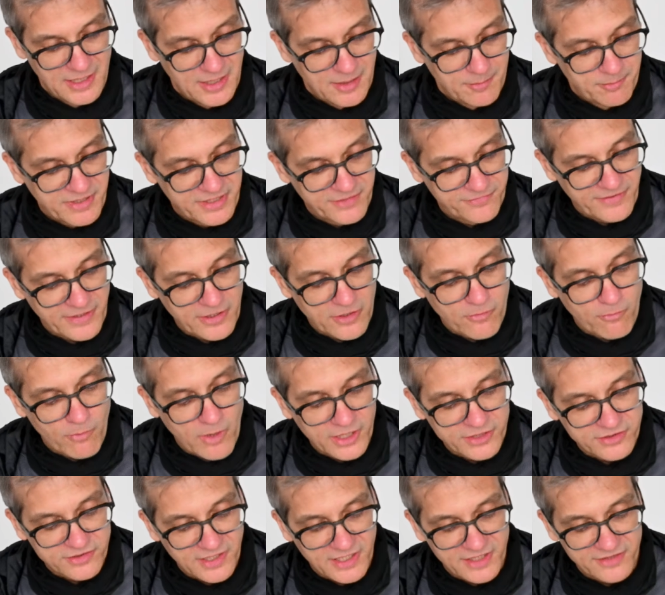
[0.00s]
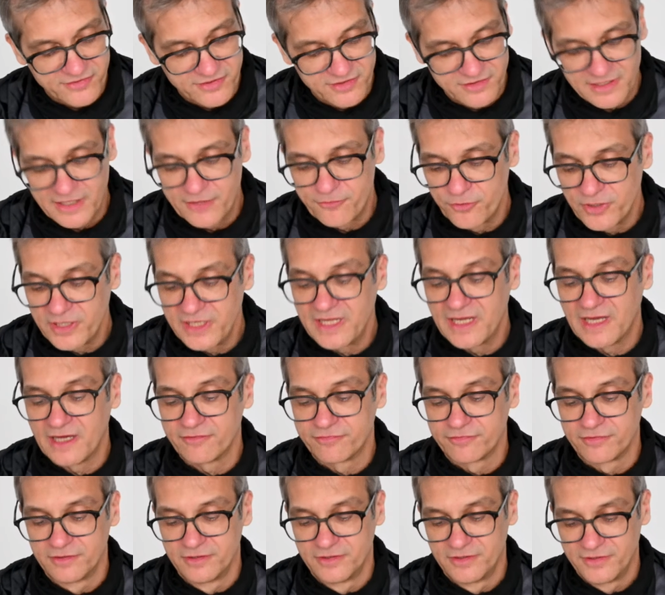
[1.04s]
But if I quantize it, I really
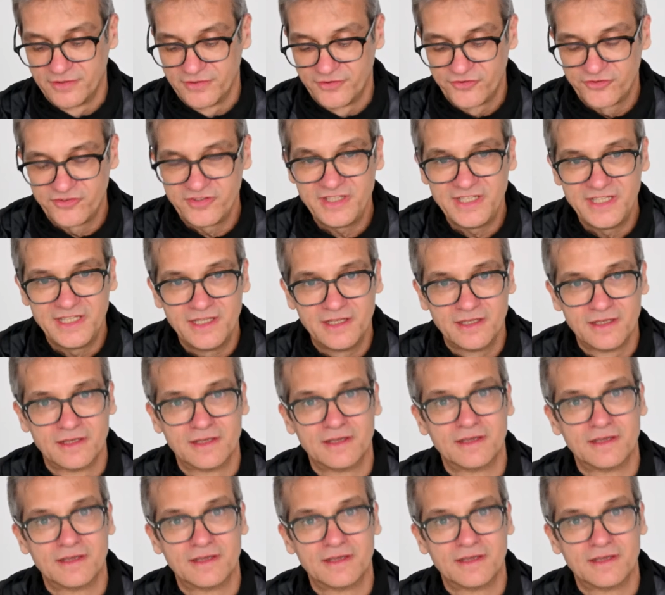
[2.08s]
have C